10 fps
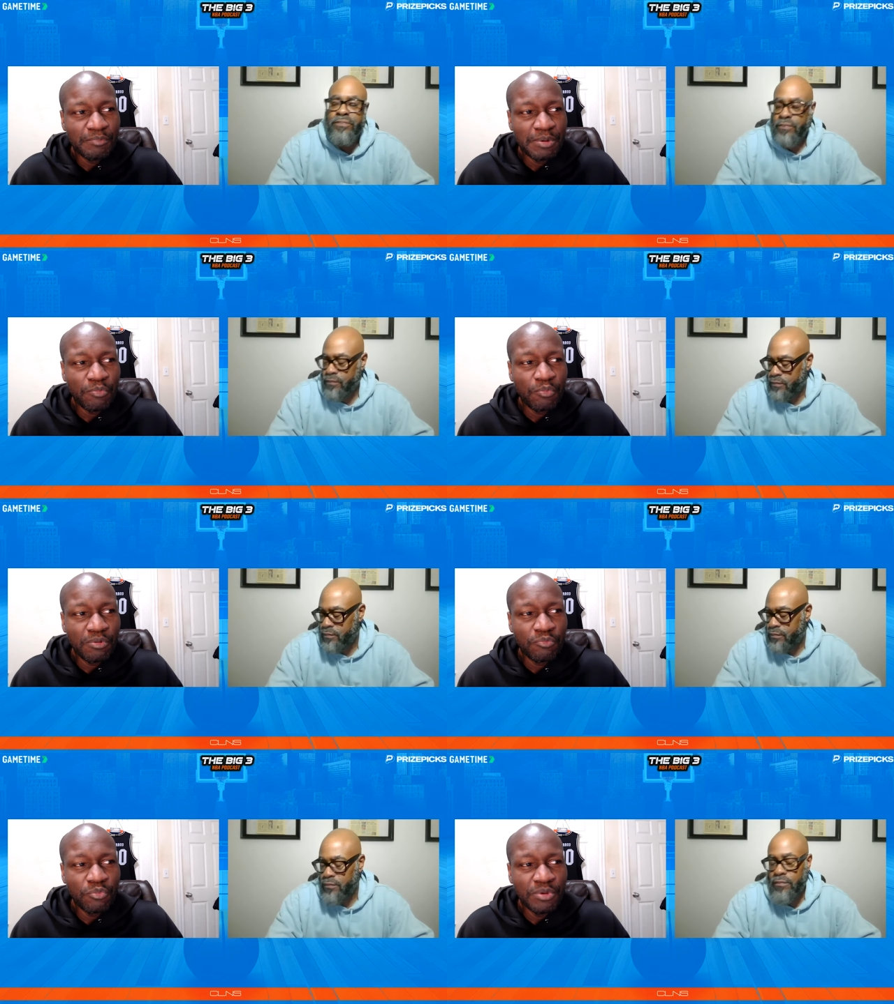Speaker 1: But
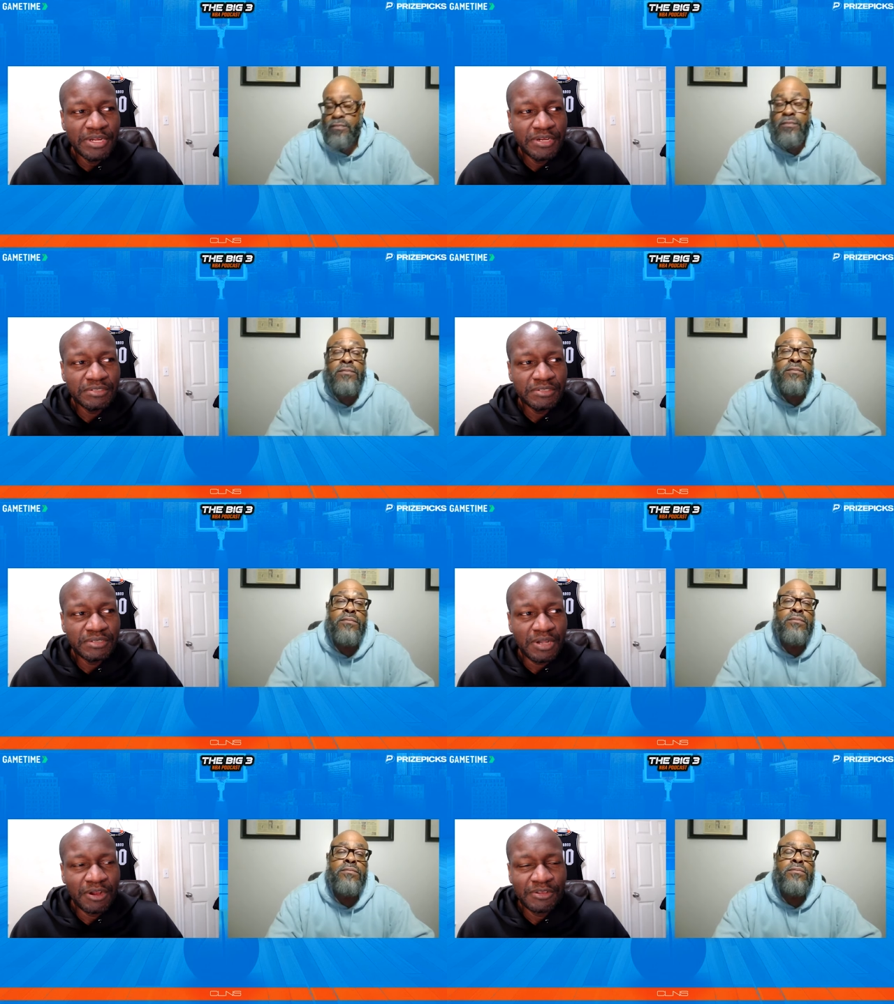where
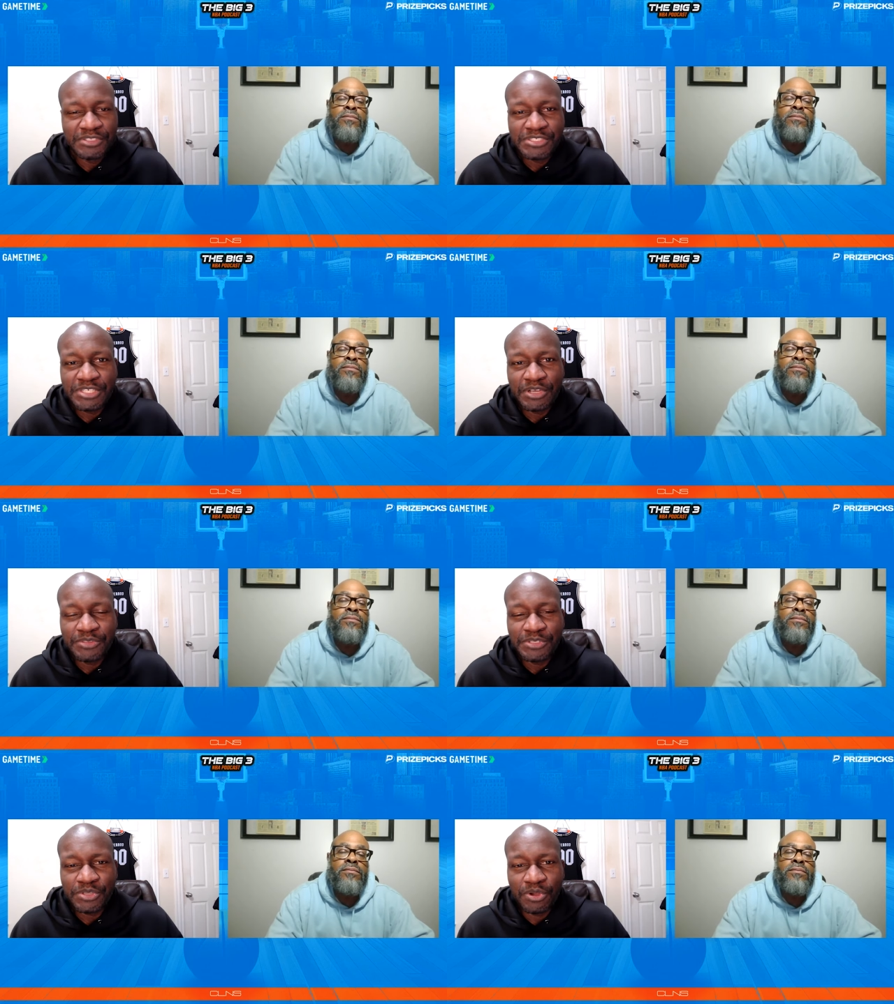are the
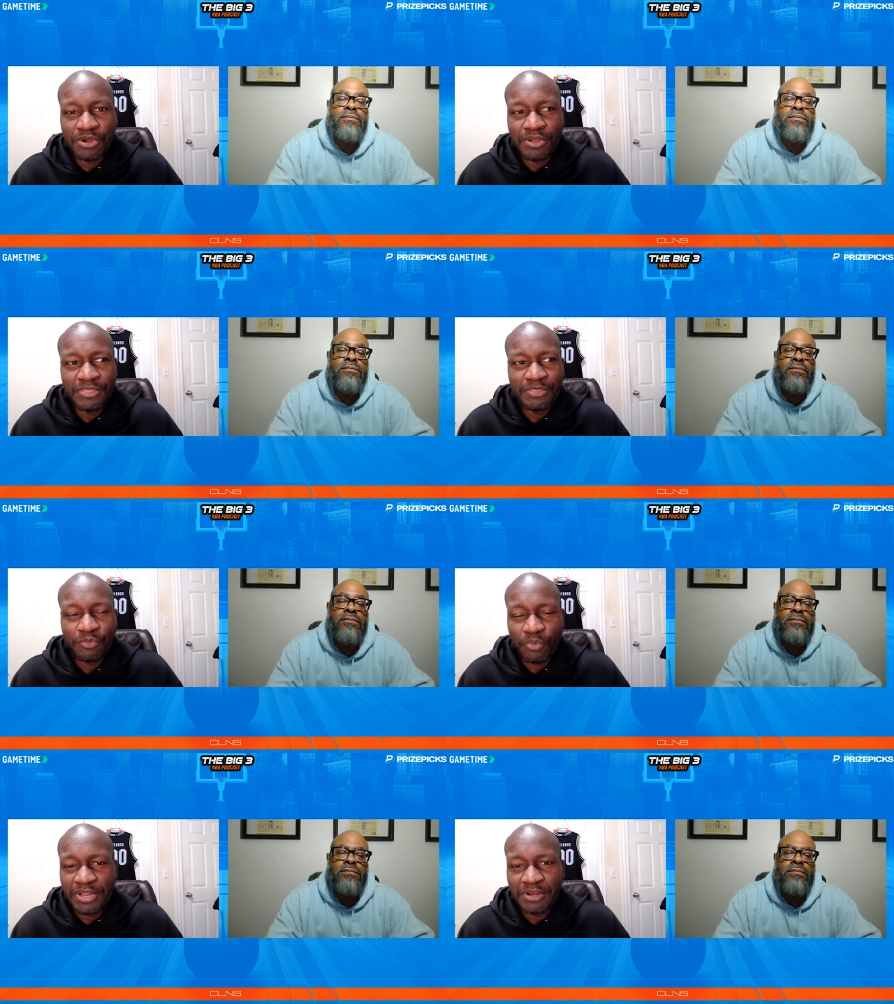Celtics on
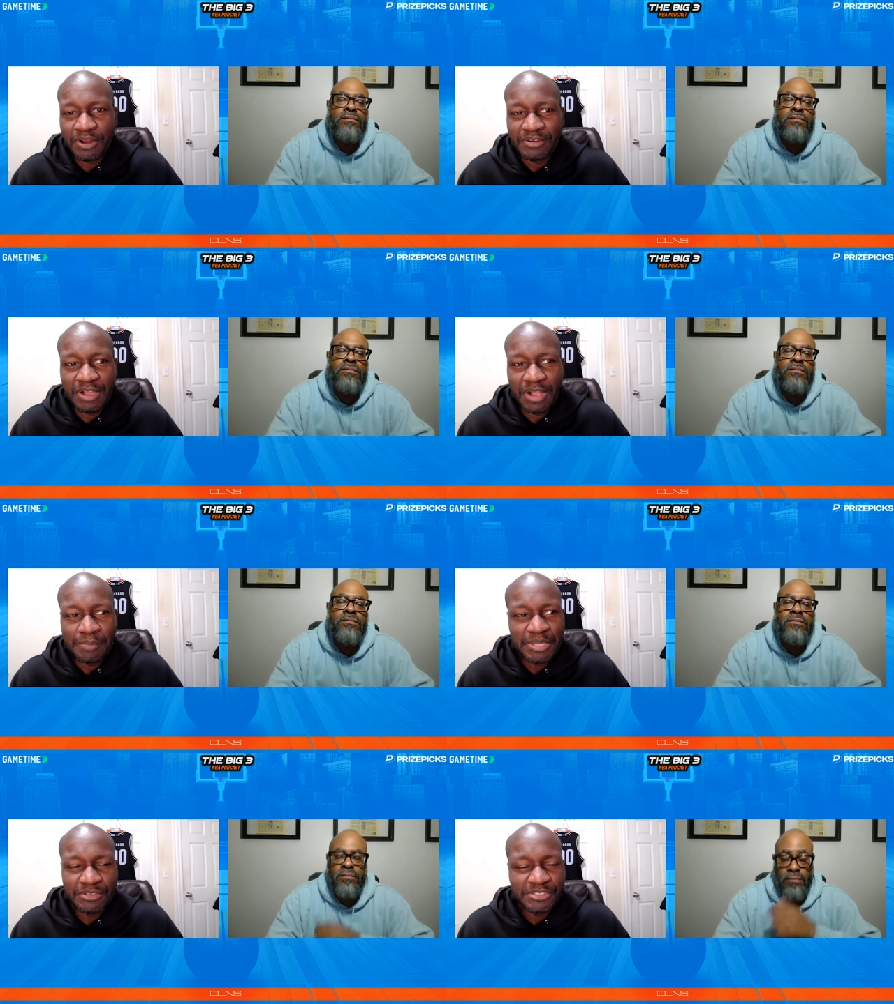the radar now?
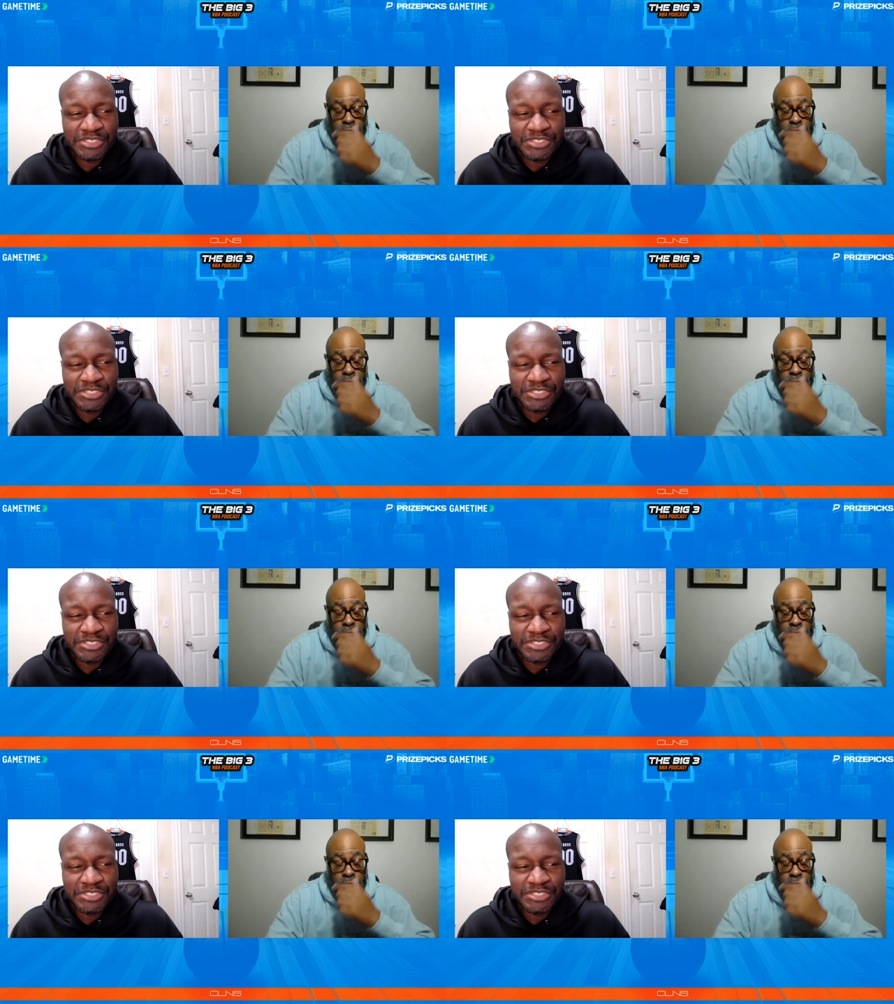I mean, are the